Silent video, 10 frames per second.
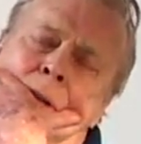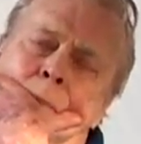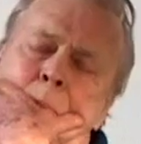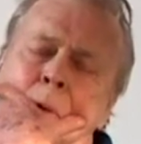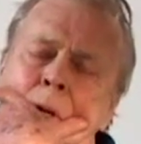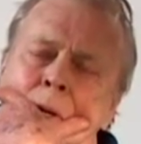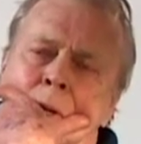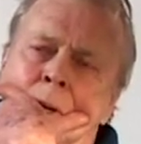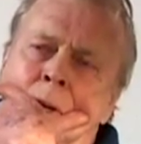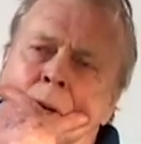At that point,
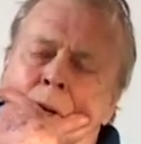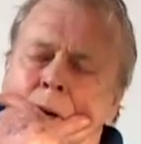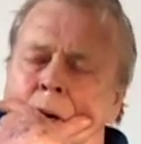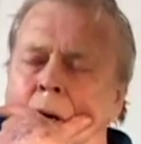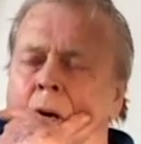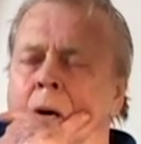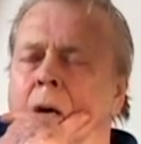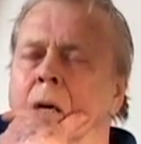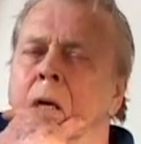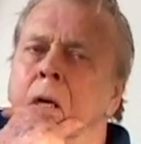
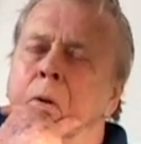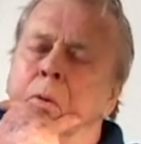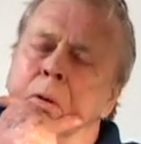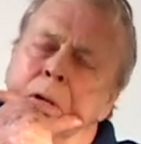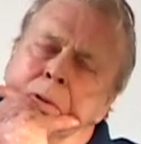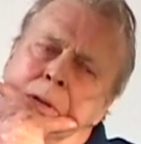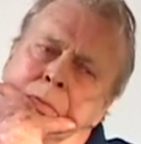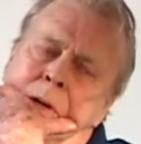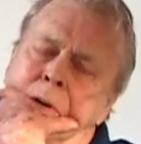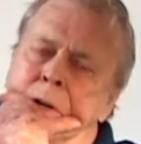uh, we were living in
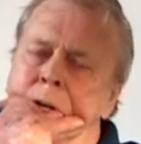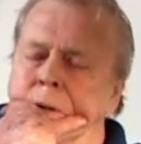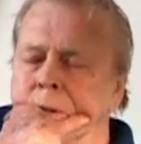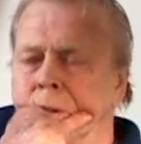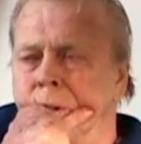Federal Hill,